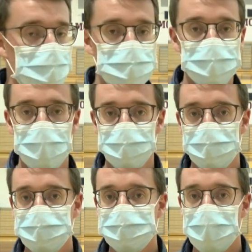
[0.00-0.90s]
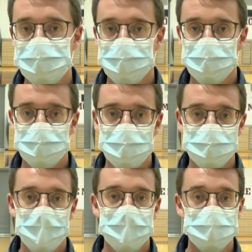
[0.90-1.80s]
men's and women's basketball teams
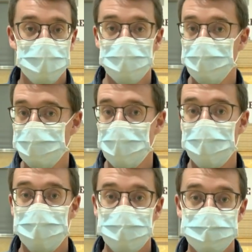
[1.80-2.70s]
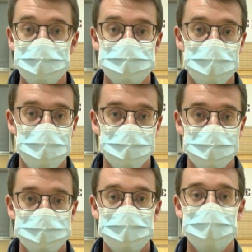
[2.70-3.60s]
to get a look at their season outlooks
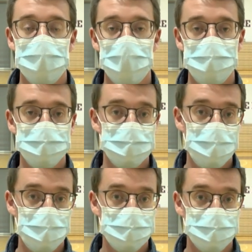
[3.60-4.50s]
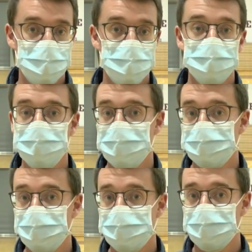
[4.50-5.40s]
and how they're preparing for what could be a
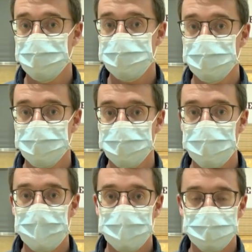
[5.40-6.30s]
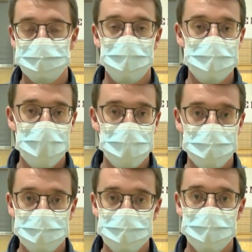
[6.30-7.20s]
season of uncertainty with plenty hanging in
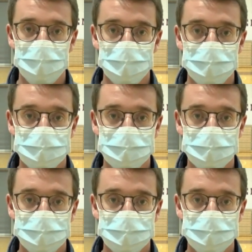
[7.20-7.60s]
the air.